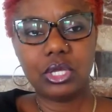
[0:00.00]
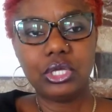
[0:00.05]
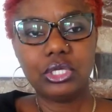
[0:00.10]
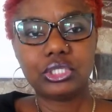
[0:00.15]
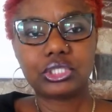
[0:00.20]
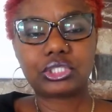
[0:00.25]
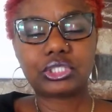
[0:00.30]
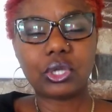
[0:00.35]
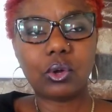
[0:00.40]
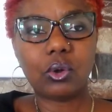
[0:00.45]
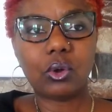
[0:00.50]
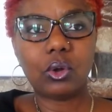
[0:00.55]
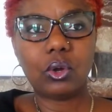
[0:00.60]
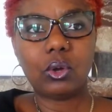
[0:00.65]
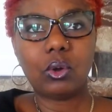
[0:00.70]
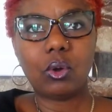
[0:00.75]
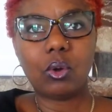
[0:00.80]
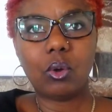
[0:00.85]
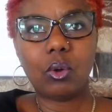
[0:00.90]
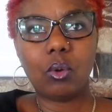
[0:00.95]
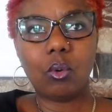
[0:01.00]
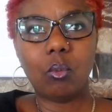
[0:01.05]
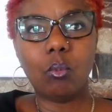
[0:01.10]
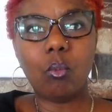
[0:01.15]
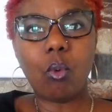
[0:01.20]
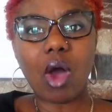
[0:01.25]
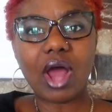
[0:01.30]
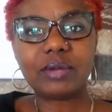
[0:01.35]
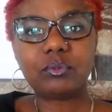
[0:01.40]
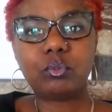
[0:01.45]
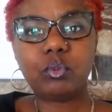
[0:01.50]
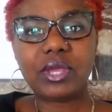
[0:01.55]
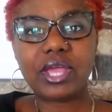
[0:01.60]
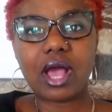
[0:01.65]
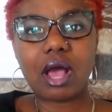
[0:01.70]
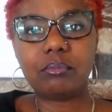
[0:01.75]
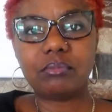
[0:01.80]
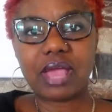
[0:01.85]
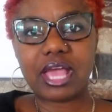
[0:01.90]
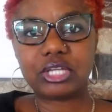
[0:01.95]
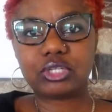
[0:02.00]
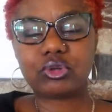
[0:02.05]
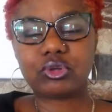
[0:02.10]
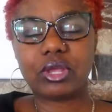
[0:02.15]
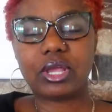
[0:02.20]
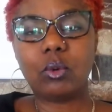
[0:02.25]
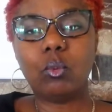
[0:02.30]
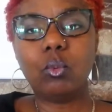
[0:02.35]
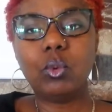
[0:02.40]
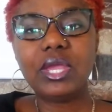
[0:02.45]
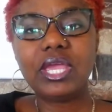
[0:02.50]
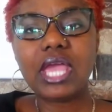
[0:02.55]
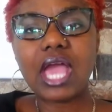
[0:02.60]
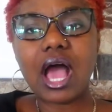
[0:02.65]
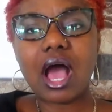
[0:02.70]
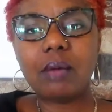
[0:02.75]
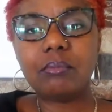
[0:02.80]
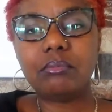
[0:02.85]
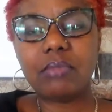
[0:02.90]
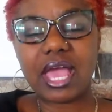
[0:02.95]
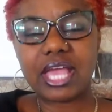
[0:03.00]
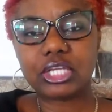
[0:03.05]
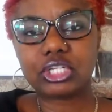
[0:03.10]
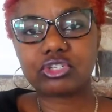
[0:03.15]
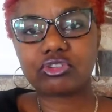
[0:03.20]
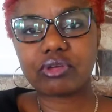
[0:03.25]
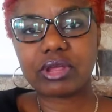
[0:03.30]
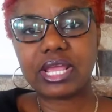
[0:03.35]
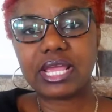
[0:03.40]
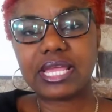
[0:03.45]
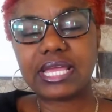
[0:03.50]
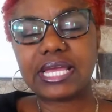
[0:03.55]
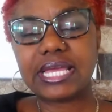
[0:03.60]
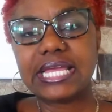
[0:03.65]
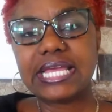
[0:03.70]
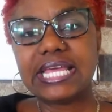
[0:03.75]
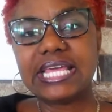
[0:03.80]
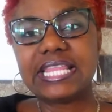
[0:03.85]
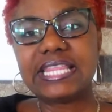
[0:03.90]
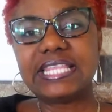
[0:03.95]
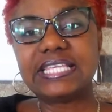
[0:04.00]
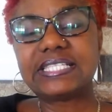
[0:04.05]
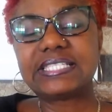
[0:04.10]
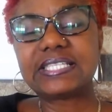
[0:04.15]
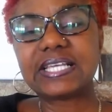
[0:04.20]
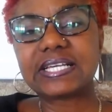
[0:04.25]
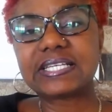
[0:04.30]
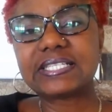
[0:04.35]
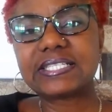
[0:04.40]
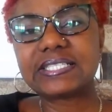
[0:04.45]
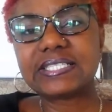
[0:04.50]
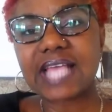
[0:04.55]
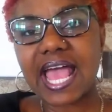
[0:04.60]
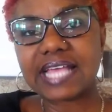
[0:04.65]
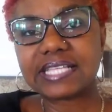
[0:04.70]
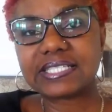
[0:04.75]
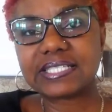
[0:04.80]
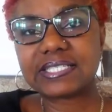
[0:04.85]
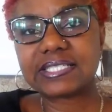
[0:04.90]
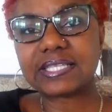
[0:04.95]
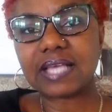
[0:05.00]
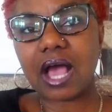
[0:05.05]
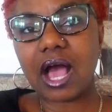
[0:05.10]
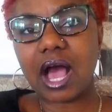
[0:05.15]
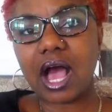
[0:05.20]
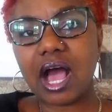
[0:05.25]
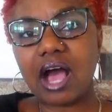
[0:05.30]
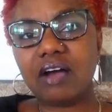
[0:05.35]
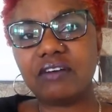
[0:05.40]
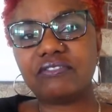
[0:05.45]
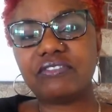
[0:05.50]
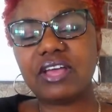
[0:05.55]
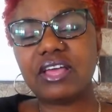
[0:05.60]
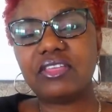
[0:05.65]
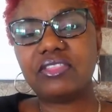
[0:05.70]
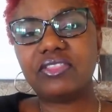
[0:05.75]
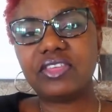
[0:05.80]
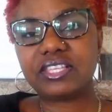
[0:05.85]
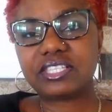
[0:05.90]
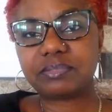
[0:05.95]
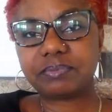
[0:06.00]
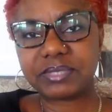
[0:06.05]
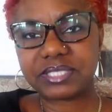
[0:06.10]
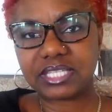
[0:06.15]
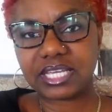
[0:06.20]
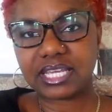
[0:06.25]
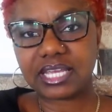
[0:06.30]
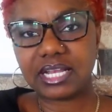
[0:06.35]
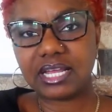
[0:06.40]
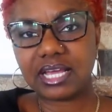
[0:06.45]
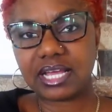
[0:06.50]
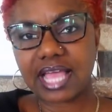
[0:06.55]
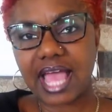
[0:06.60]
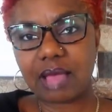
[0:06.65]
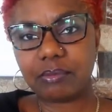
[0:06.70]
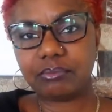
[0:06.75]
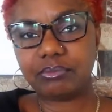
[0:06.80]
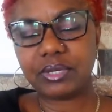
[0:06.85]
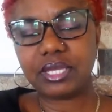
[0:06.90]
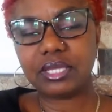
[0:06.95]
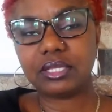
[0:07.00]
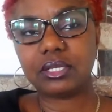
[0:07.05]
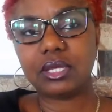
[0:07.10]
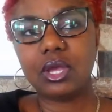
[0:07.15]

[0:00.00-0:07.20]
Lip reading: So what we are measuring the success of this particular campaign.